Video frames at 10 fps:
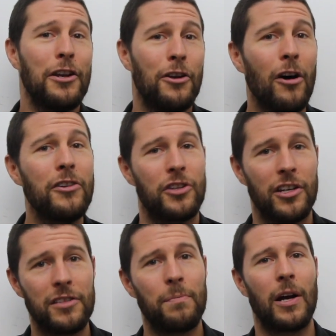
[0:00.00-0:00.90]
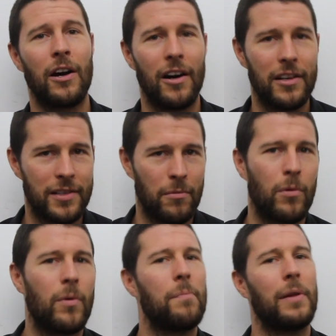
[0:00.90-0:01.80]
not just because it
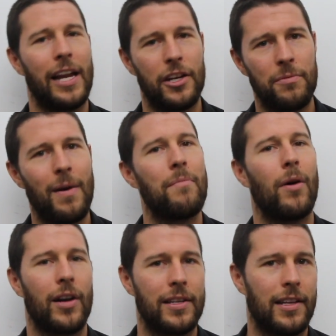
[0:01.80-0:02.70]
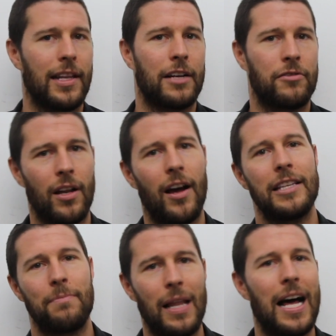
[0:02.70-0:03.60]
will replenish my body's
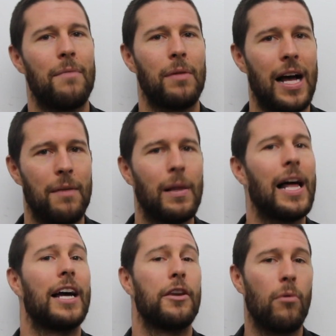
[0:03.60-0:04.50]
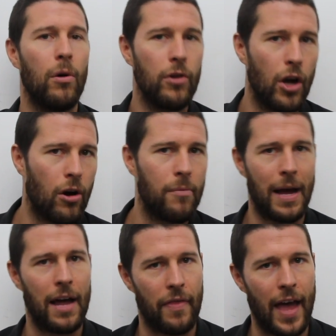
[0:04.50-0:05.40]
electrolytes, blah, blah, blah. You all know
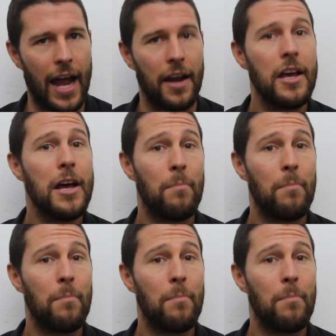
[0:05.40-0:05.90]
about that.